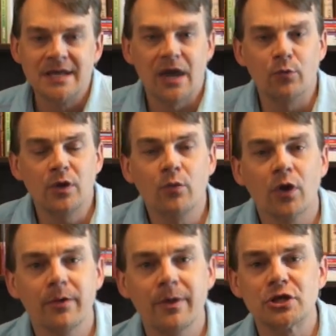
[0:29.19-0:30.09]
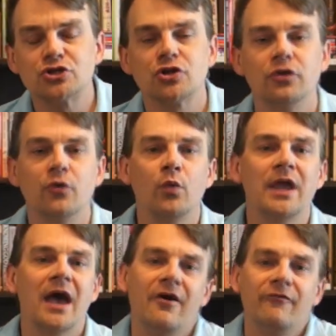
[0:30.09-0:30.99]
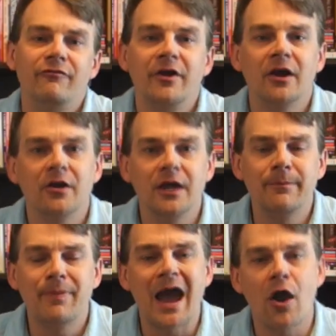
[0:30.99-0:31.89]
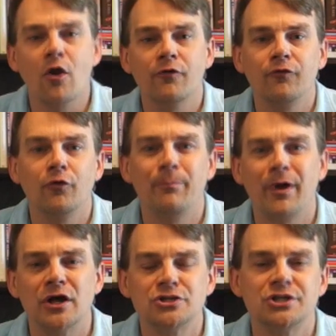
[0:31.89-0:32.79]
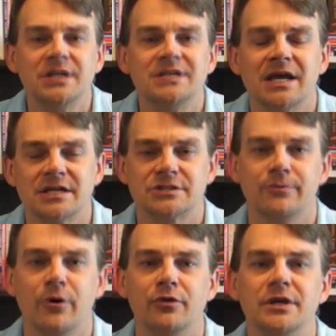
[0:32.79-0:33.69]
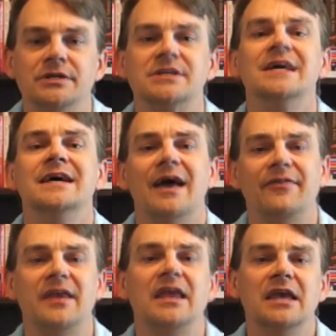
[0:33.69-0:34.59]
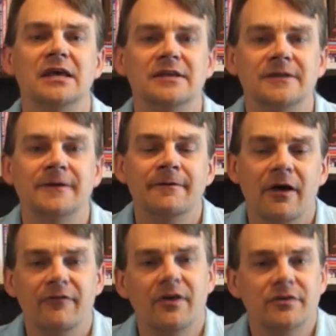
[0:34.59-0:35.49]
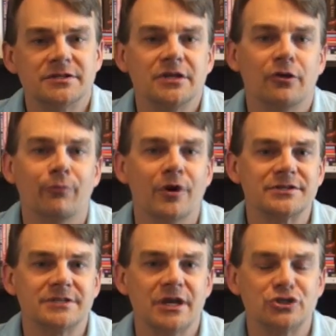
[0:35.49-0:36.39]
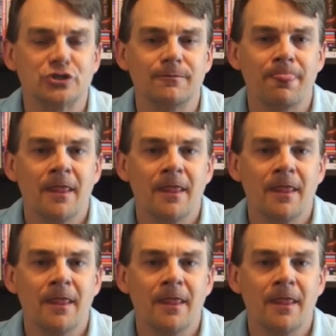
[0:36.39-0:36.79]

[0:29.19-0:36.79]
And we want to make sure that we have very powerful, punchy testimonies at the end of every single presentation.